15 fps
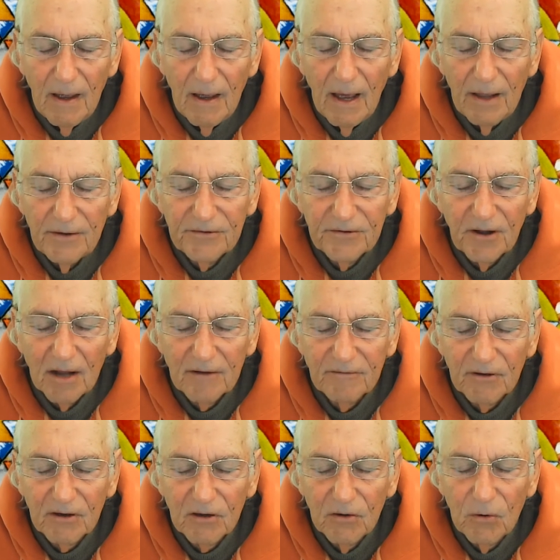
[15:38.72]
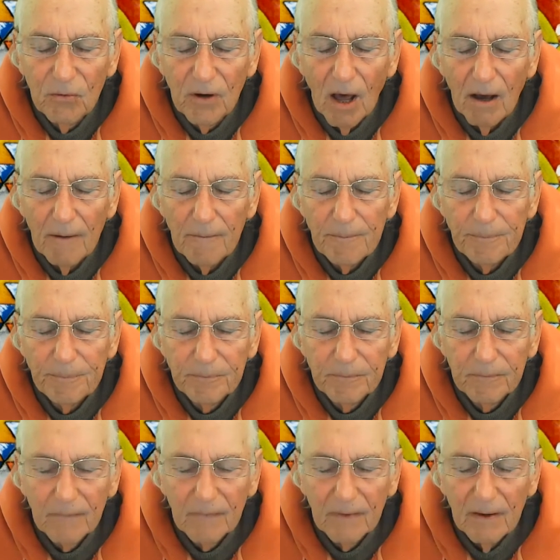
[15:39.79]
And Sattva Guna
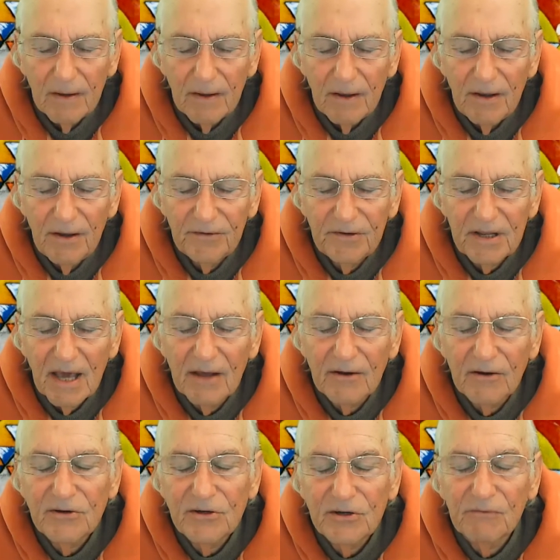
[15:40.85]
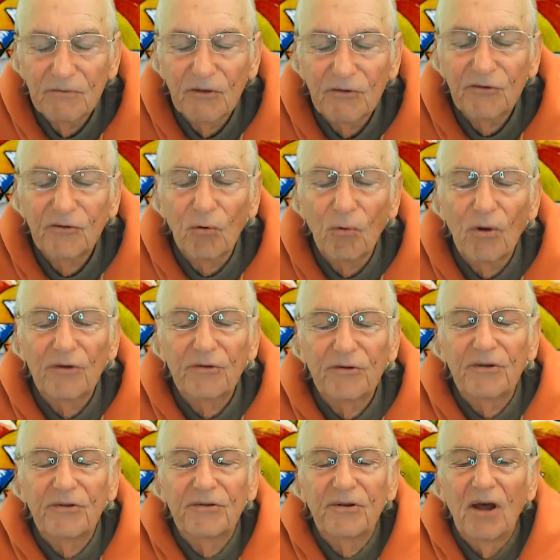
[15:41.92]
is the energy of the source,
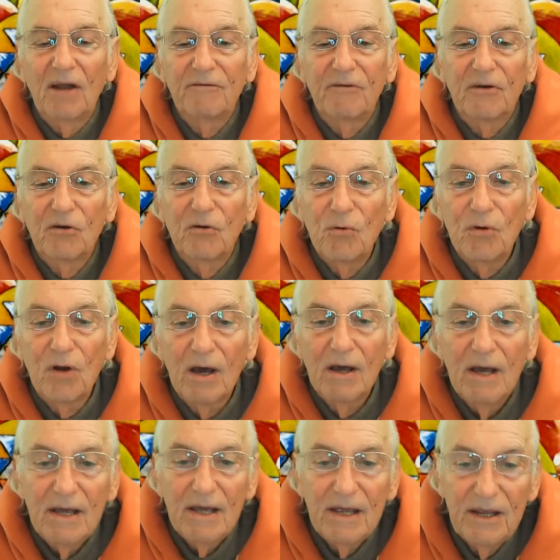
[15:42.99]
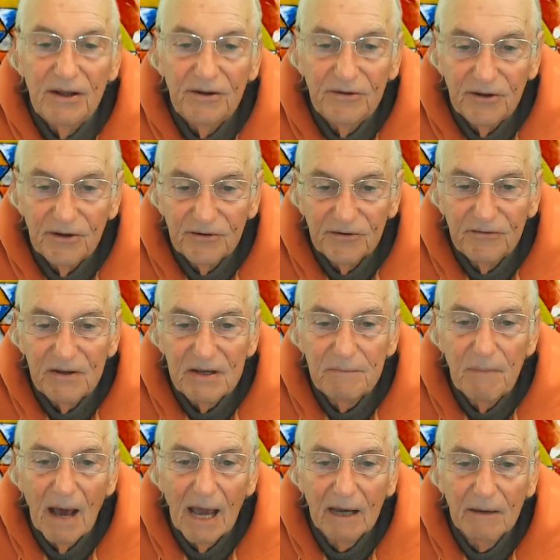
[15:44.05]
that Sattva Guna is this
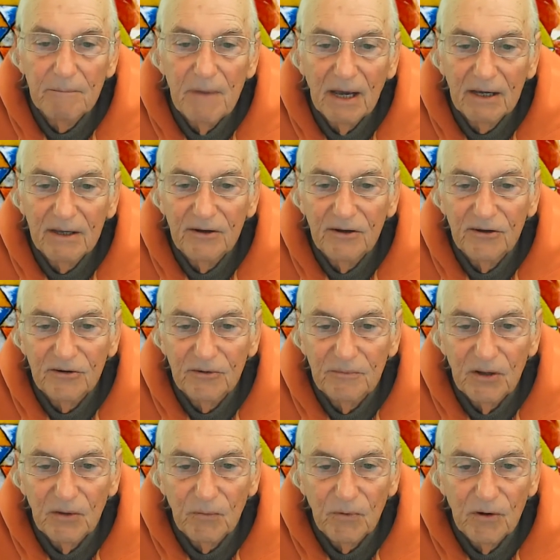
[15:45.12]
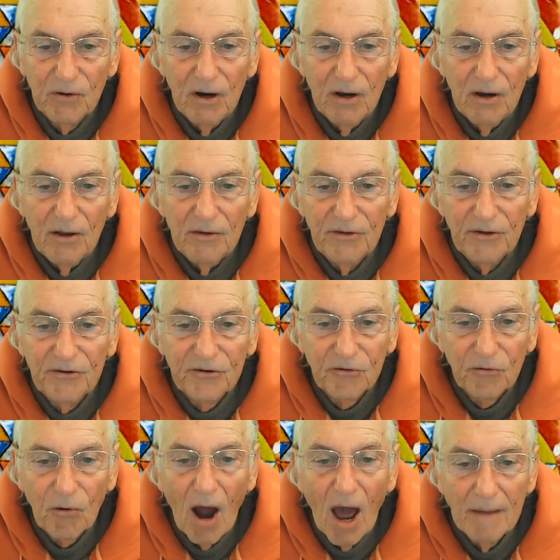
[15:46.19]
feedback mechanism that we're
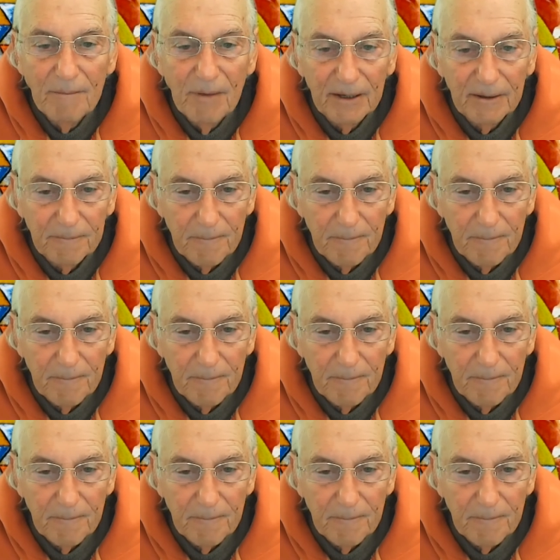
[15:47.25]
describing.